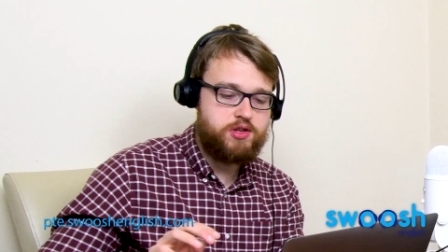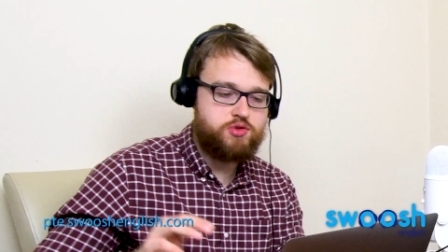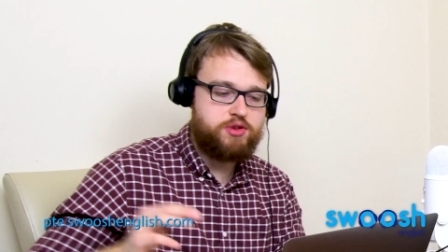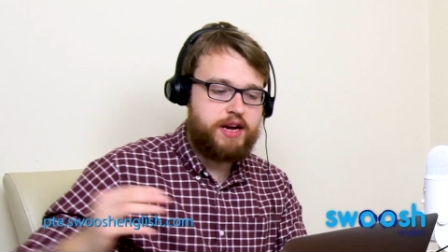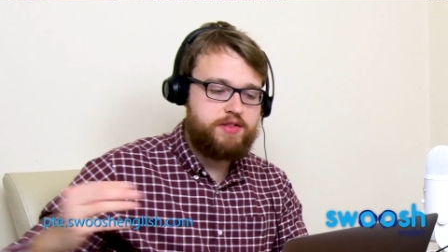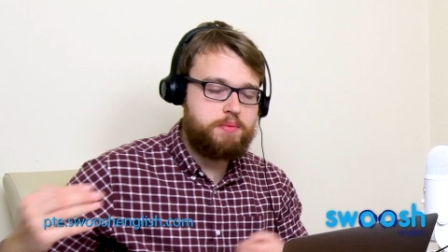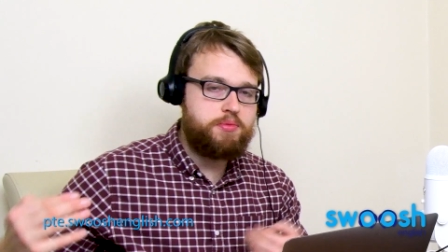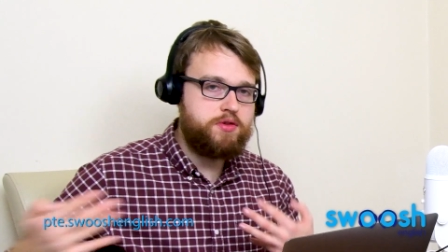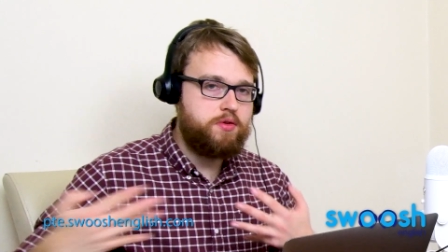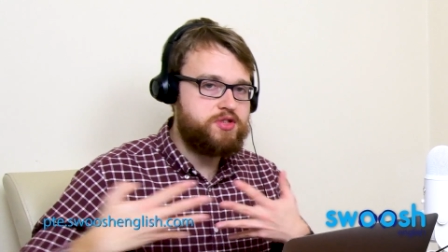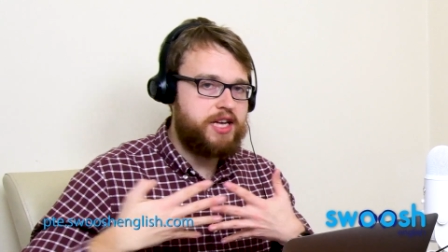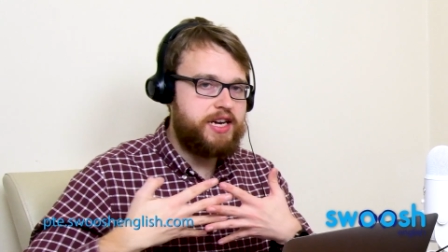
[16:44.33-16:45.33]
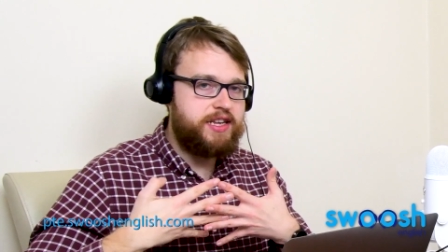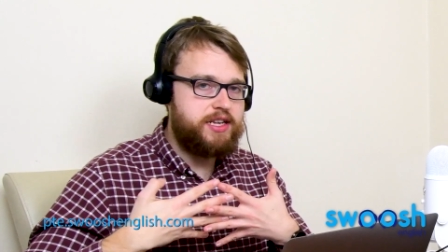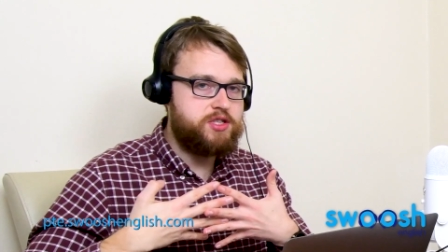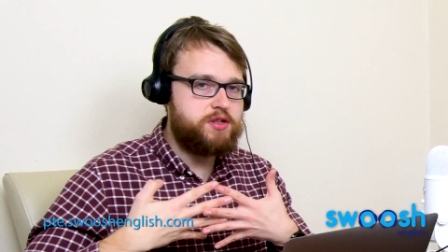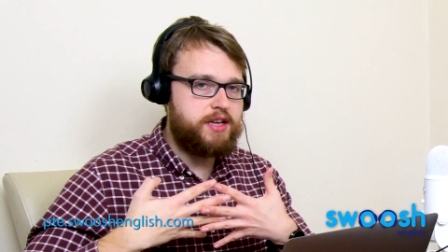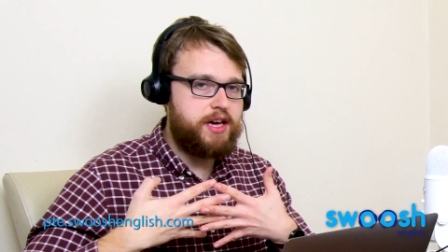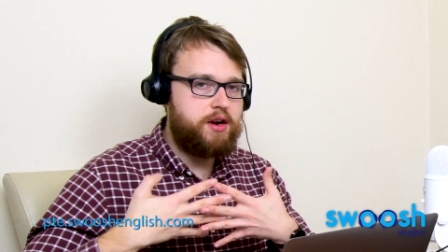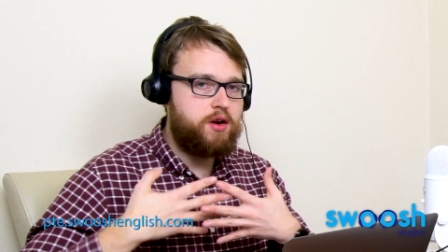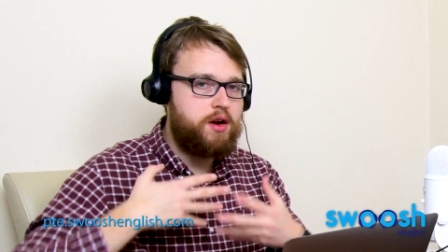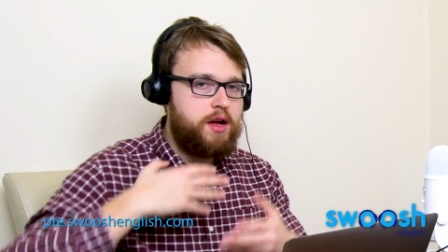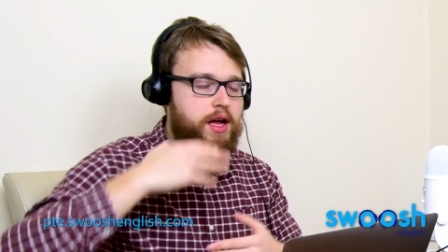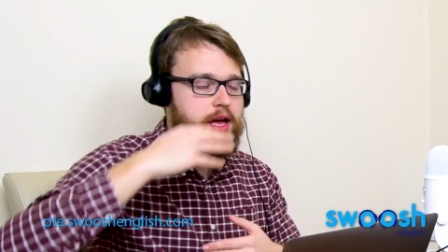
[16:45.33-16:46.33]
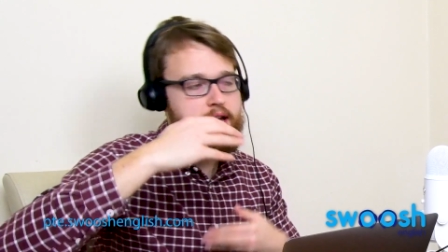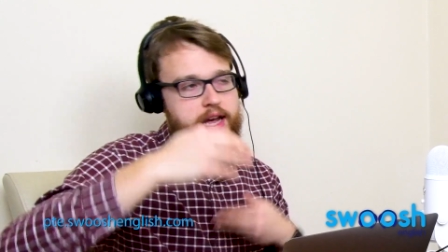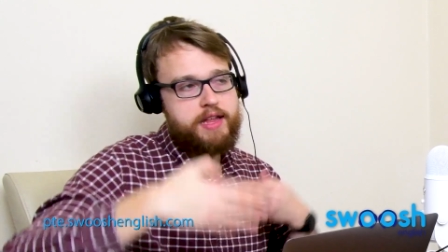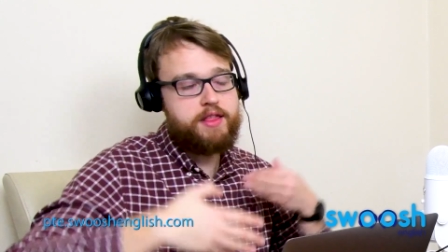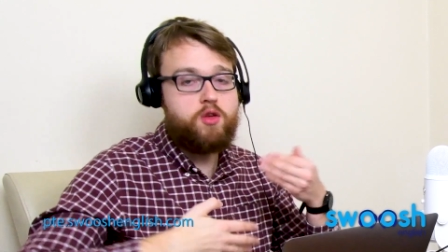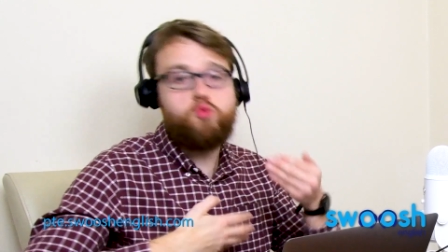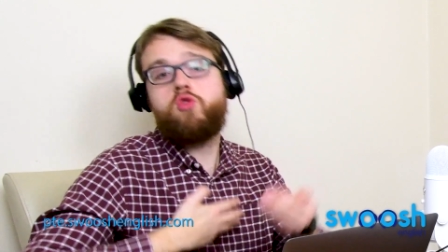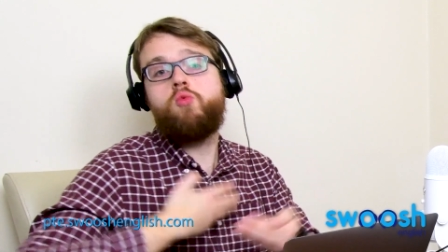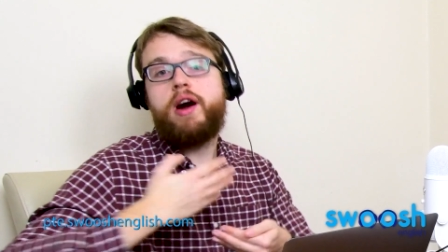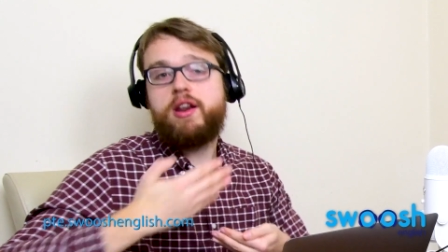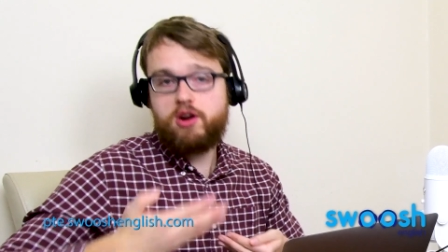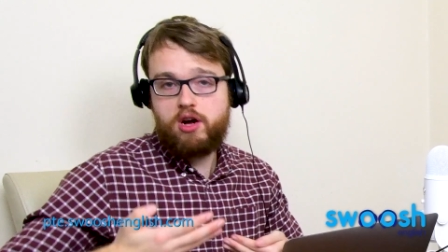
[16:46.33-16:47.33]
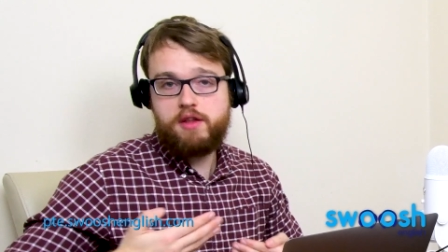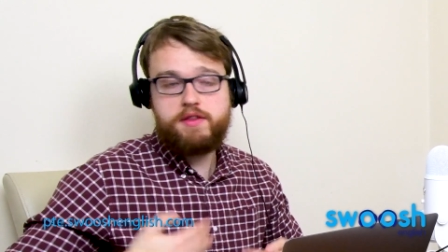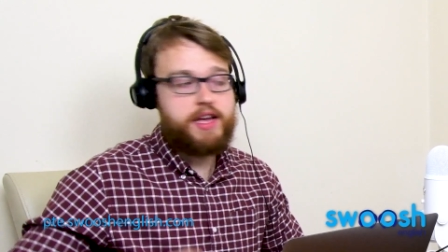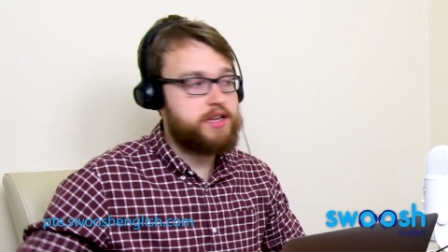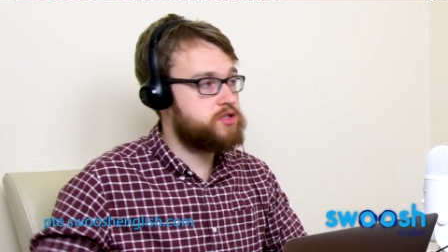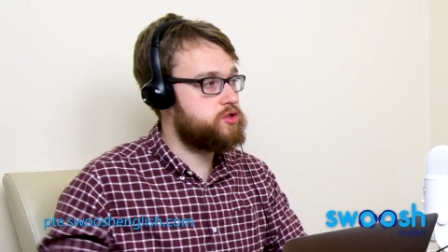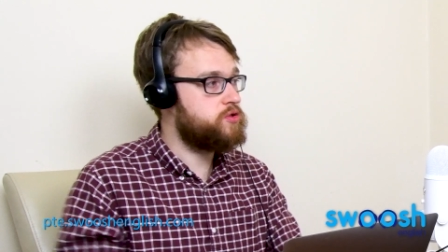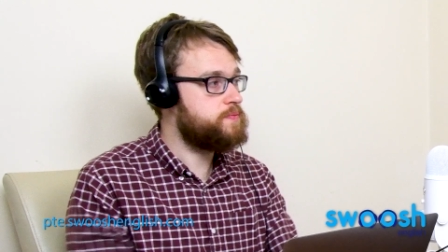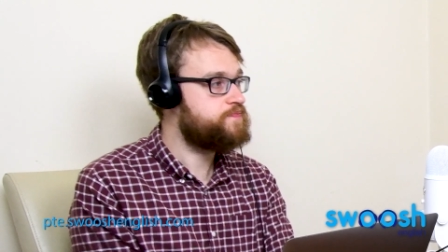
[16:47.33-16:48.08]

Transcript: So you have to put those ideas together in the wider context too.